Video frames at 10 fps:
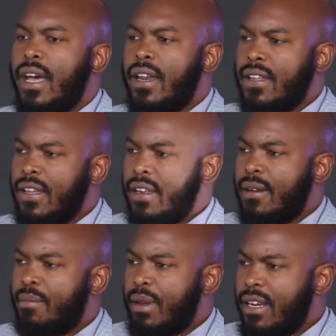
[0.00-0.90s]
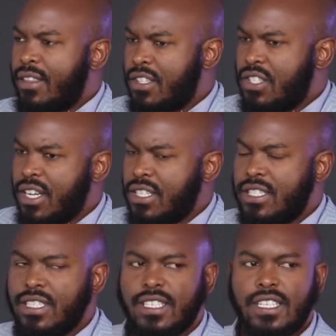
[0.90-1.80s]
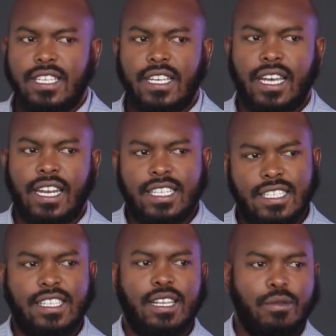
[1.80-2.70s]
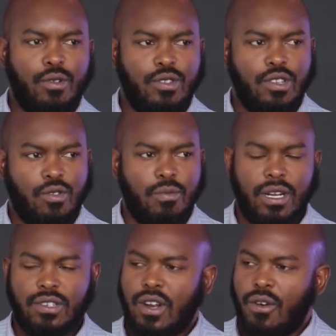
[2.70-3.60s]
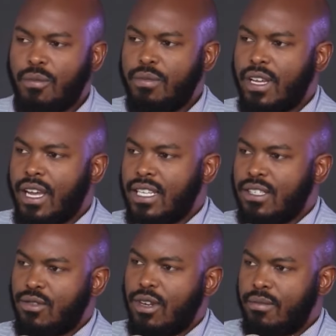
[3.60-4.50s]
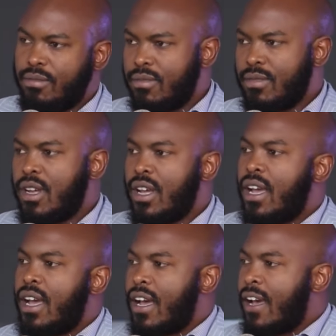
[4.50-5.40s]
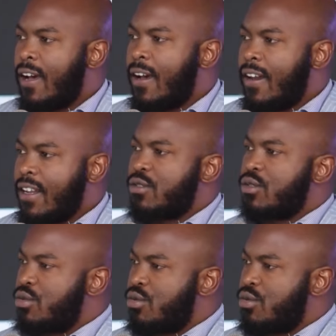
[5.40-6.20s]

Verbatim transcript: and he had a pain in the chest. I just decided because I was going back to Nairobi, I just told him, uh, let's go